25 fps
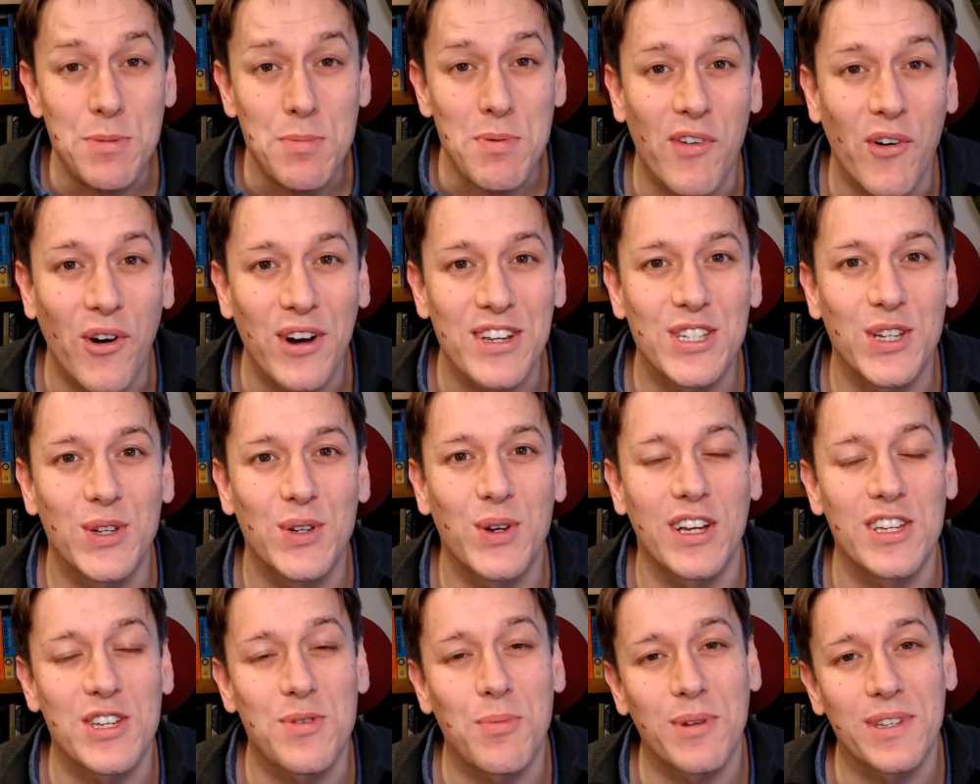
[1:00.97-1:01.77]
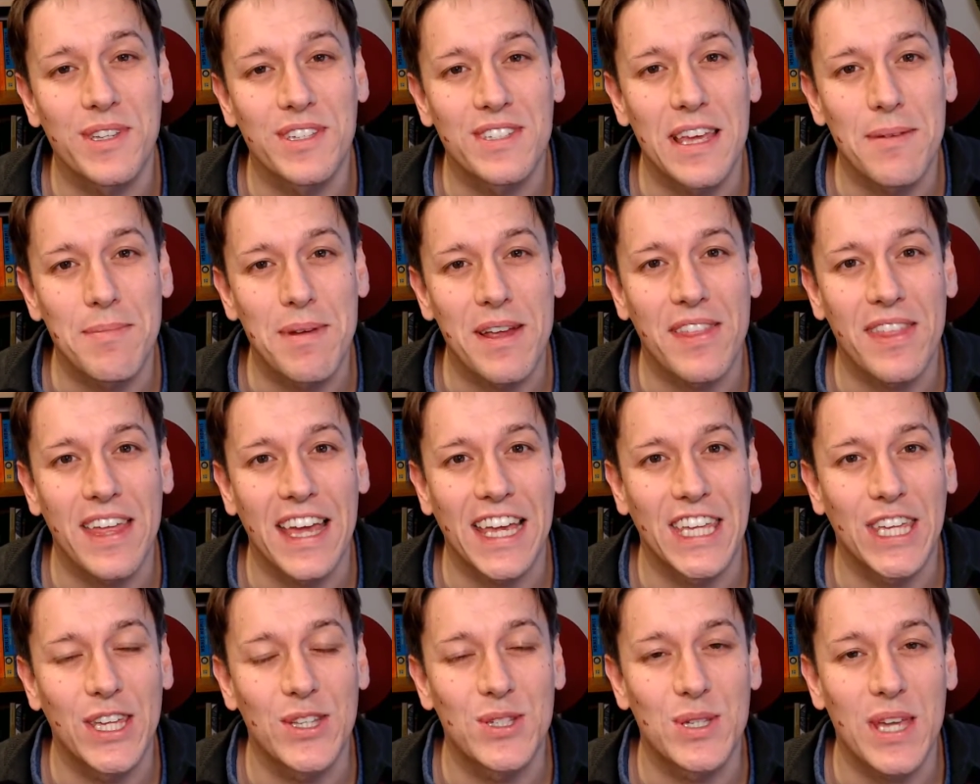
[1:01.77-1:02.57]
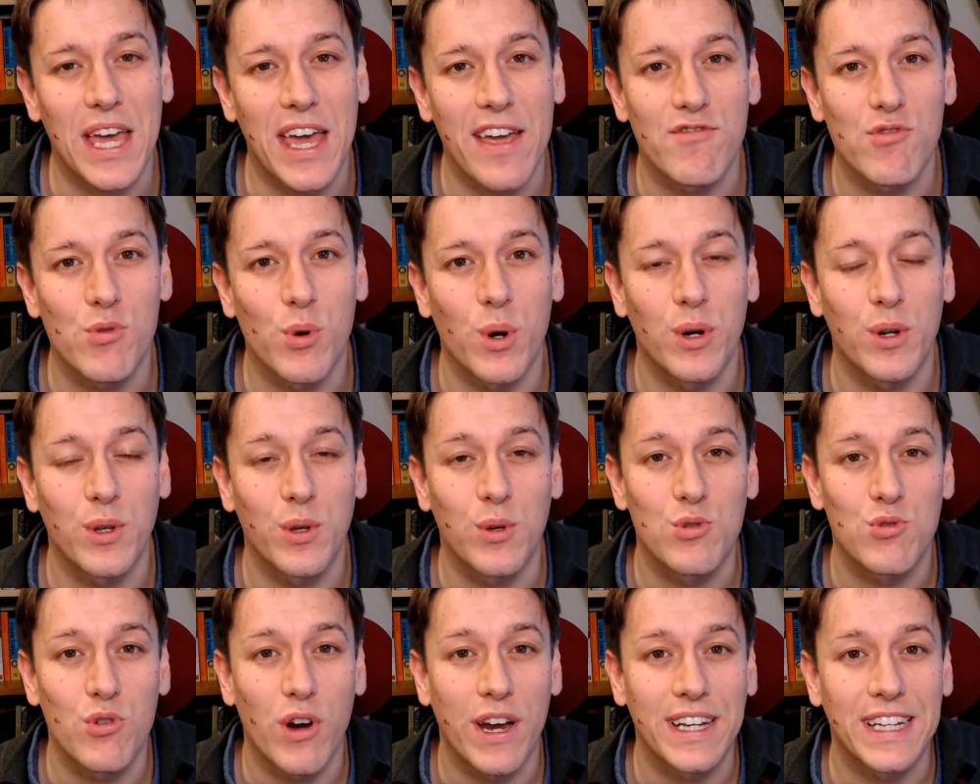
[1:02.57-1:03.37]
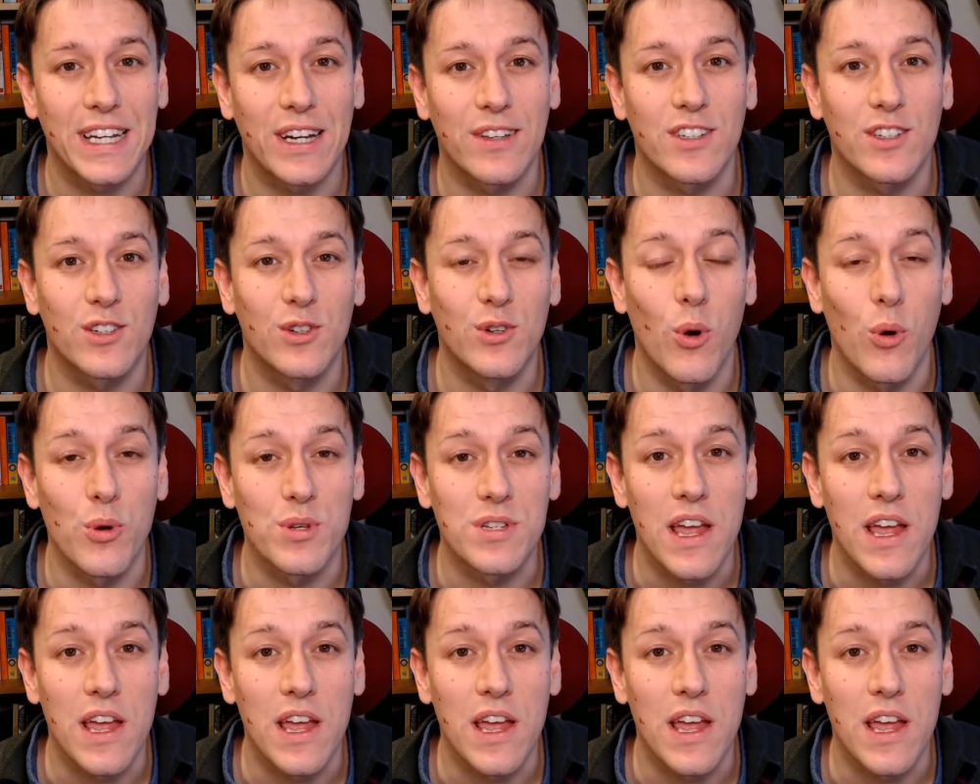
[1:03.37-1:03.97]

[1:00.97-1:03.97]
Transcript: Before I do, I just want to say a big thank you to everyone who tried out the course